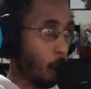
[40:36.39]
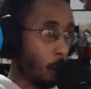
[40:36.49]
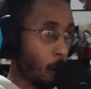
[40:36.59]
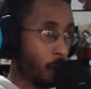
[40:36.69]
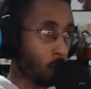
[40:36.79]

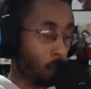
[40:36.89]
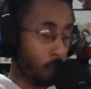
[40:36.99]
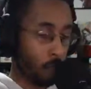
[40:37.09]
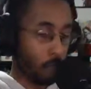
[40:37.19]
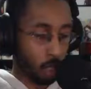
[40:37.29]
My only
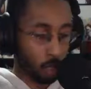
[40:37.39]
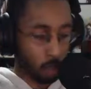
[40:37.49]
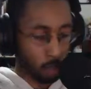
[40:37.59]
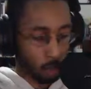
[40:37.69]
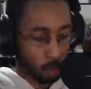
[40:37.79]
thing
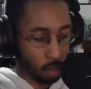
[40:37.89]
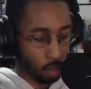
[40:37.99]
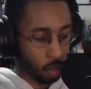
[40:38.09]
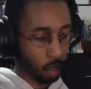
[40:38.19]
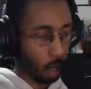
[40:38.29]
is,
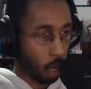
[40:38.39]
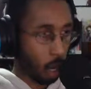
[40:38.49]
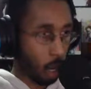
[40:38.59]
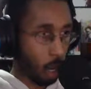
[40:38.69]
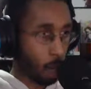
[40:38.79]

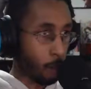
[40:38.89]
uh,